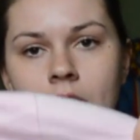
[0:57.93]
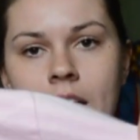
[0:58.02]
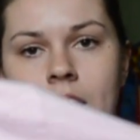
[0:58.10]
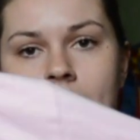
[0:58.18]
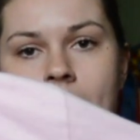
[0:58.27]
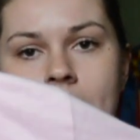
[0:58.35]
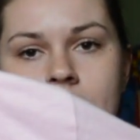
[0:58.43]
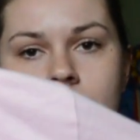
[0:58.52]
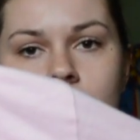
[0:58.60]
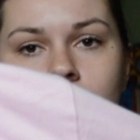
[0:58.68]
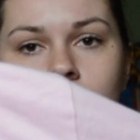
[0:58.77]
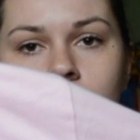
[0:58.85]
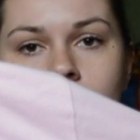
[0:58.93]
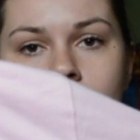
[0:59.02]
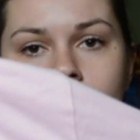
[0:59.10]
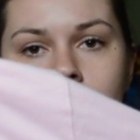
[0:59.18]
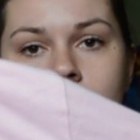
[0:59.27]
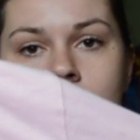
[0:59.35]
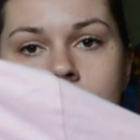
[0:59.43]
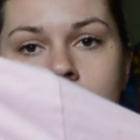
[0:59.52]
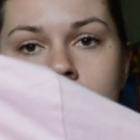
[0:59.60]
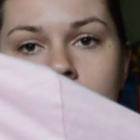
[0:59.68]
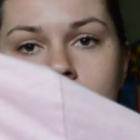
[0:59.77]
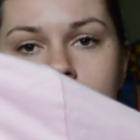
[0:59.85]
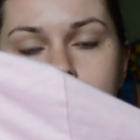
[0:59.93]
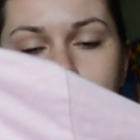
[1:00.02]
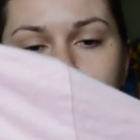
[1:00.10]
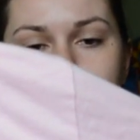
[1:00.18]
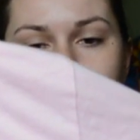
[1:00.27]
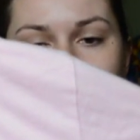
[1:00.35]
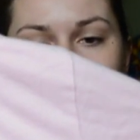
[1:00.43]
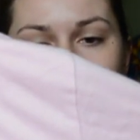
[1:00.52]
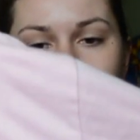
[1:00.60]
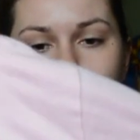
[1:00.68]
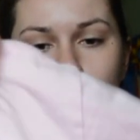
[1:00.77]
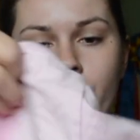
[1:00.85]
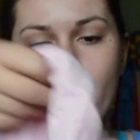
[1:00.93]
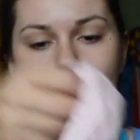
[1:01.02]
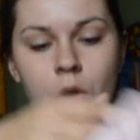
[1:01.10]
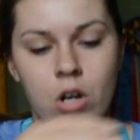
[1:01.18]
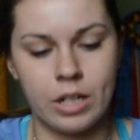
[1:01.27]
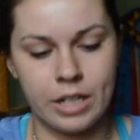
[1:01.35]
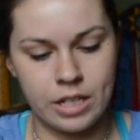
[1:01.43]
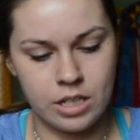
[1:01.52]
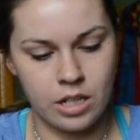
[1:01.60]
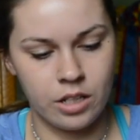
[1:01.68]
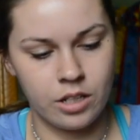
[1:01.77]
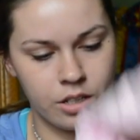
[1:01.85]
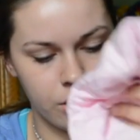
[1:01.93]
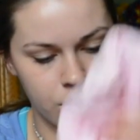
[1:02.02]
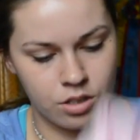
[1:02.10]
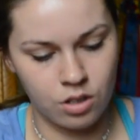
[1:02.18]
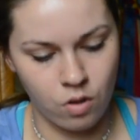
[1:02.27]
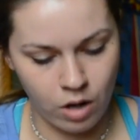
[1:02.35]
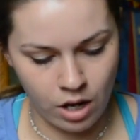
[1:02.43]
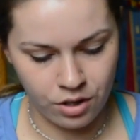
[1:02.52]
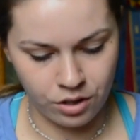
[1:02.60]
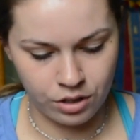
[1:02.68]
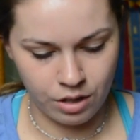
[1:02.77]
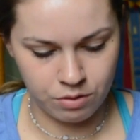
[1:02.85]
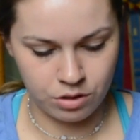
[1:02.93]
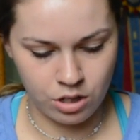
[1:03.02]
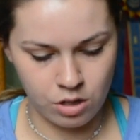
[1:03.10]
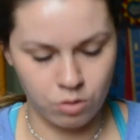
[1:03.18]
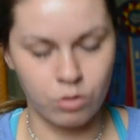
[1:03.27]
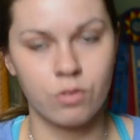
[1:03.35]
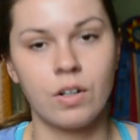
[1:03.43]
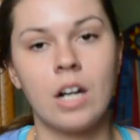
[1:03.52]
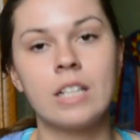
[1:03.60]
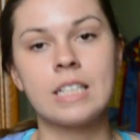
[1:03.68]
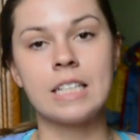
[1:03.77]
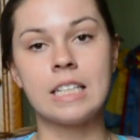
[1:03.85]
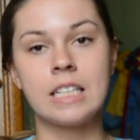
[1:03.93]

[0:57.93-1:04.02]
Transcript: and it has their little emblem, their little logo on it. So I thought that was a cute little find. And